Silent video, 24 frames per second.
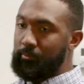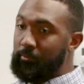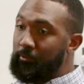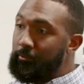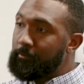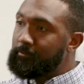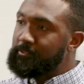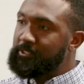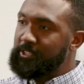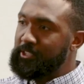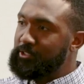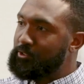
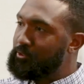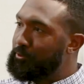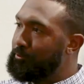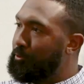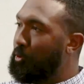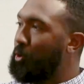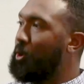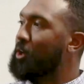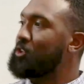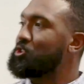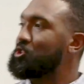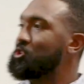since
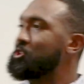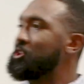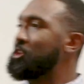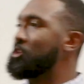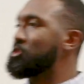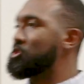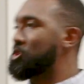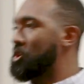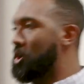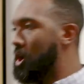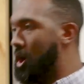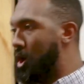400
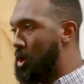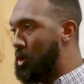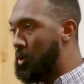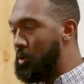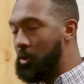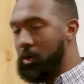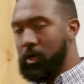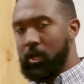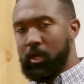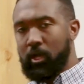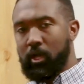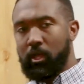years
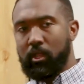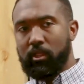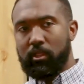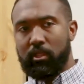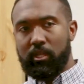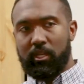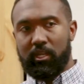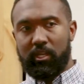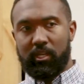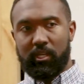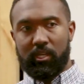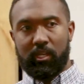ago,
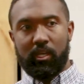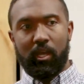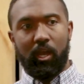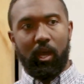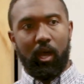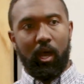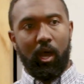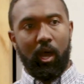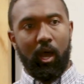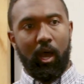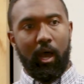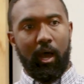the
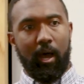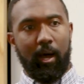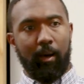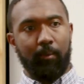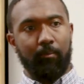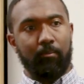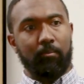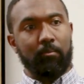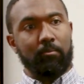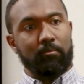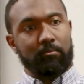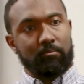
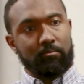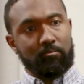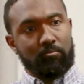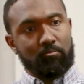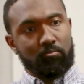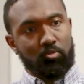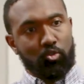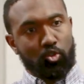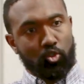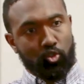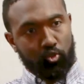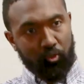
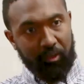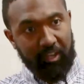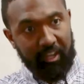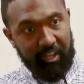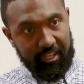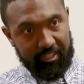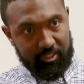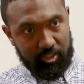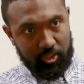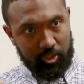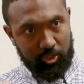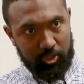
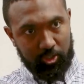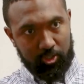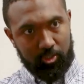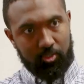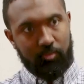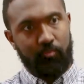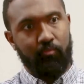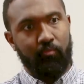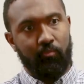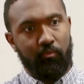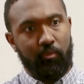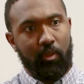shrinkage
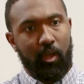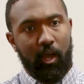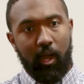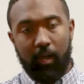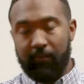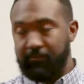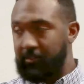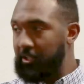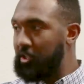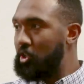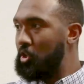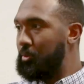
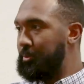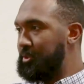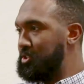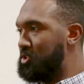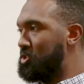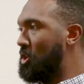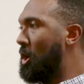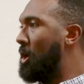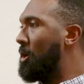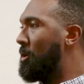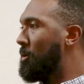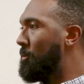of the human
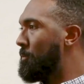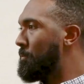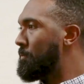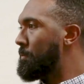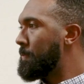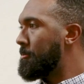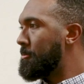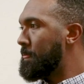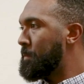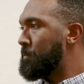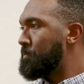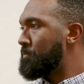skull.
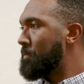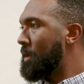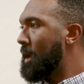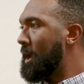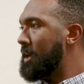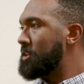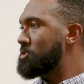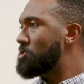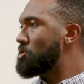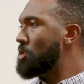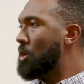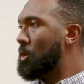
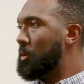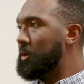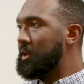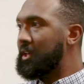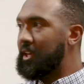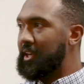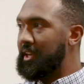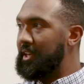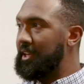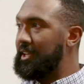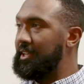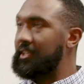And so
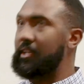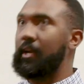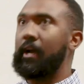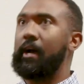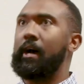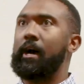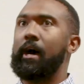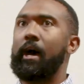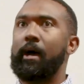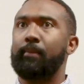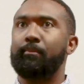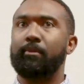he,
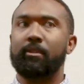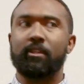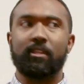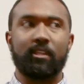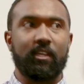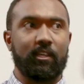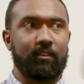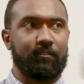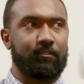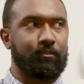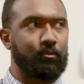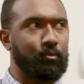I
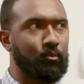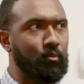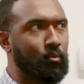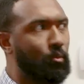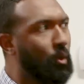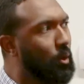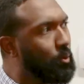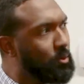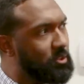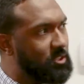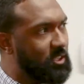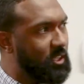believe,
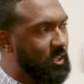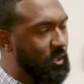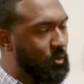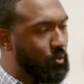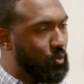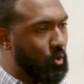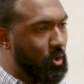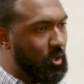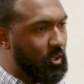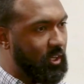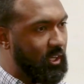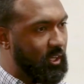where was he
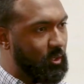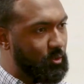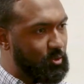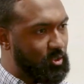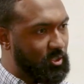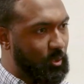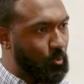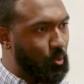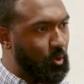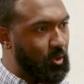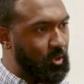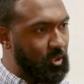working? It was
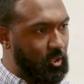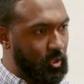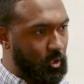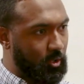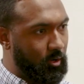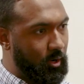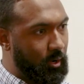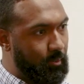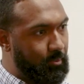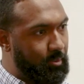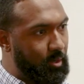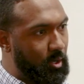somewhere in
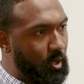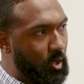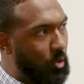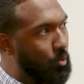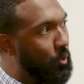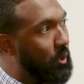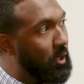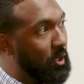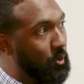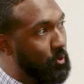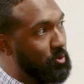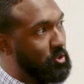Europe
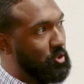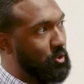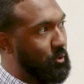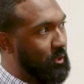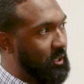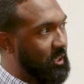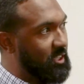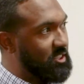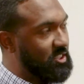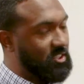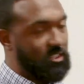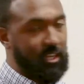where he was doing
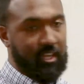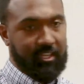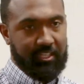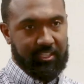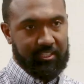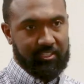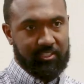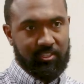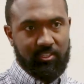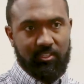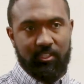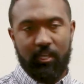his
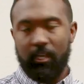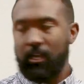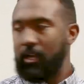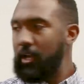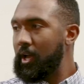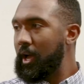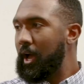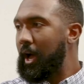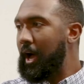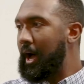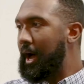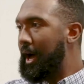studies.
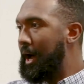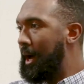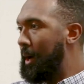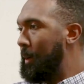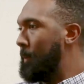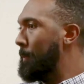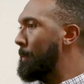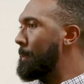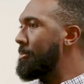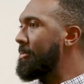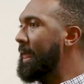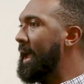
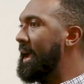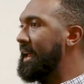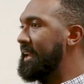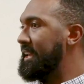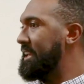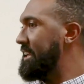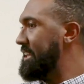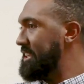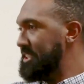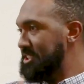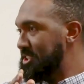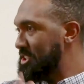And
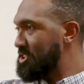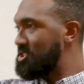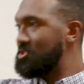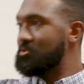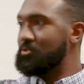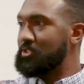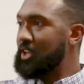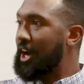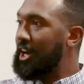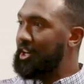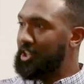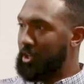he just
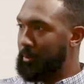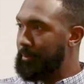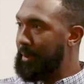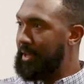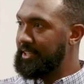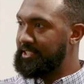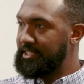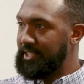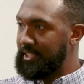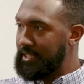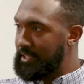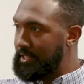
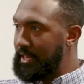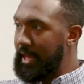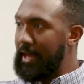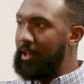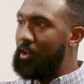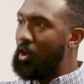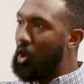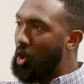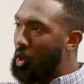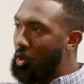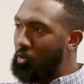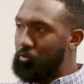documented
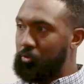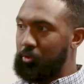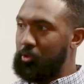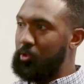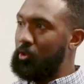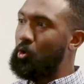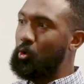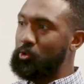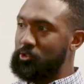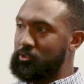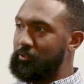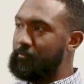that over the
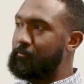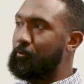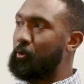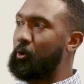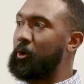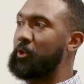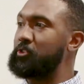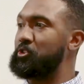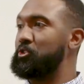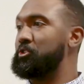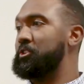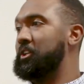course of
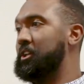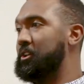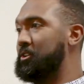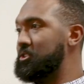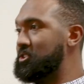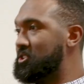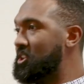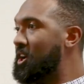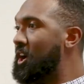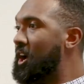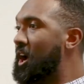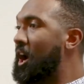400
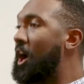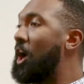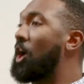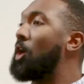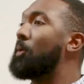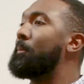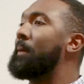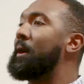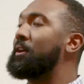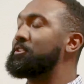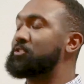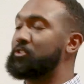years,
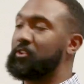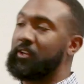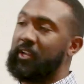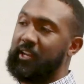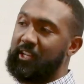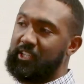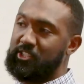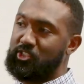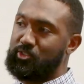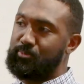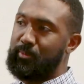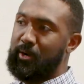our mouths are
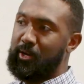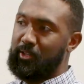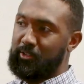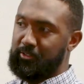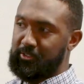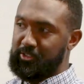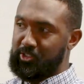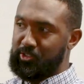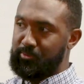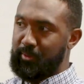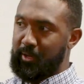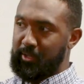getting smaller
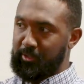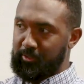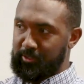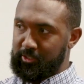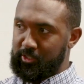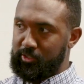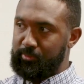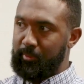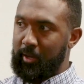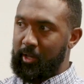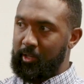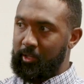and smaller and
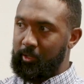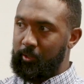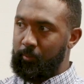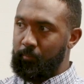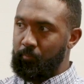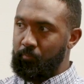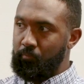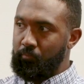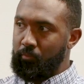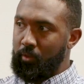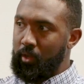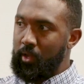smaller.
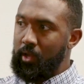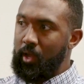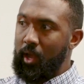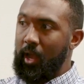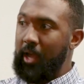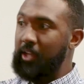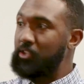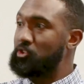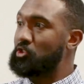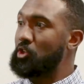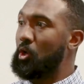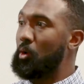
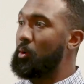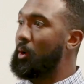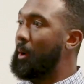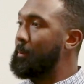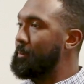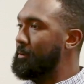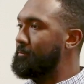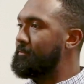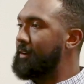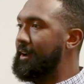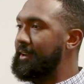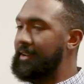And so come
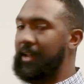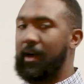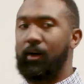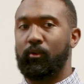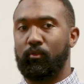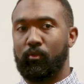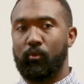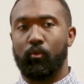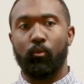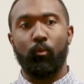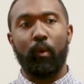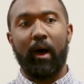to find
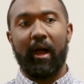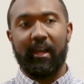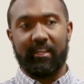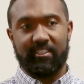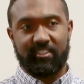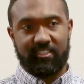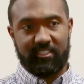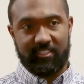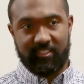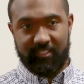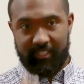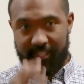out, why
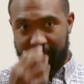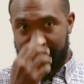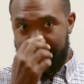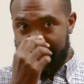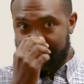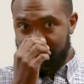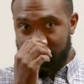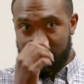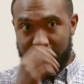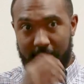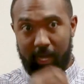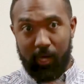is this the
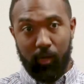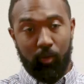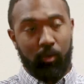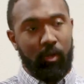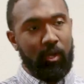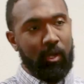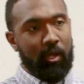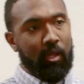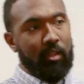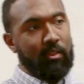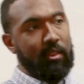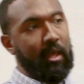case? Now,
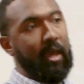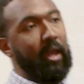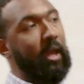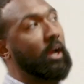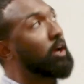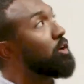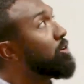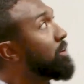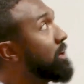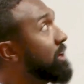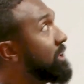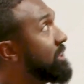the
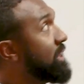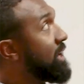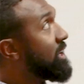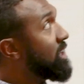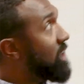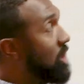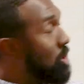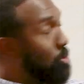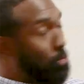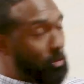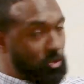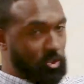area that
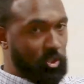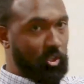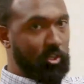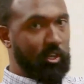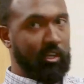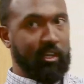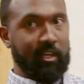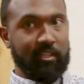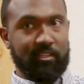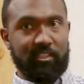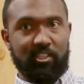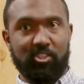he was
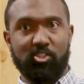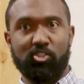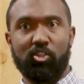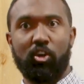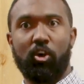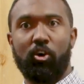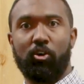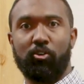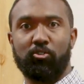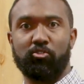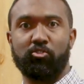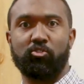looking at these
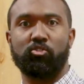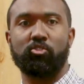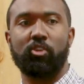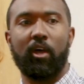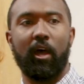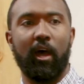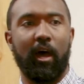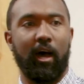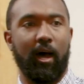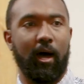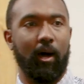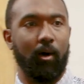skulls
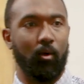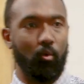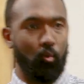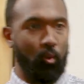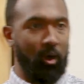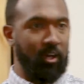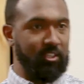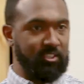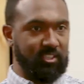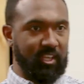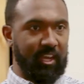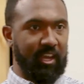
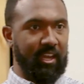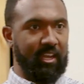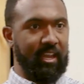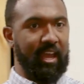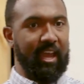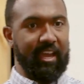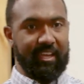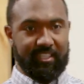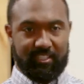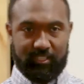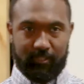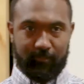was in
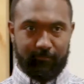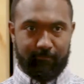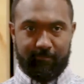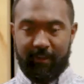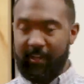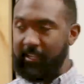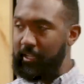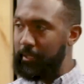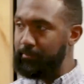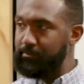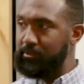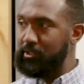a
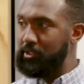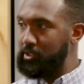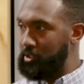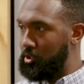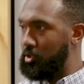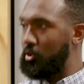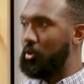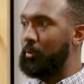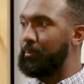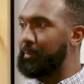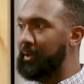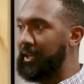developed
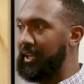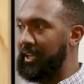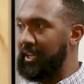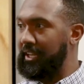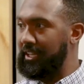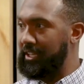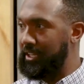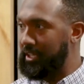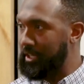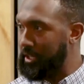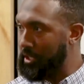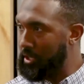
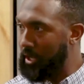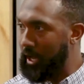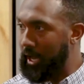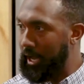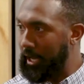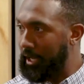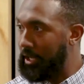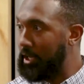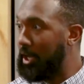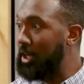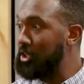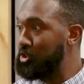European
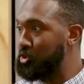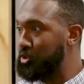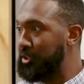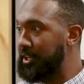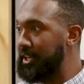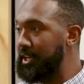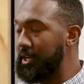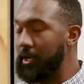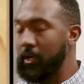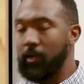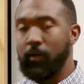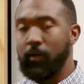country.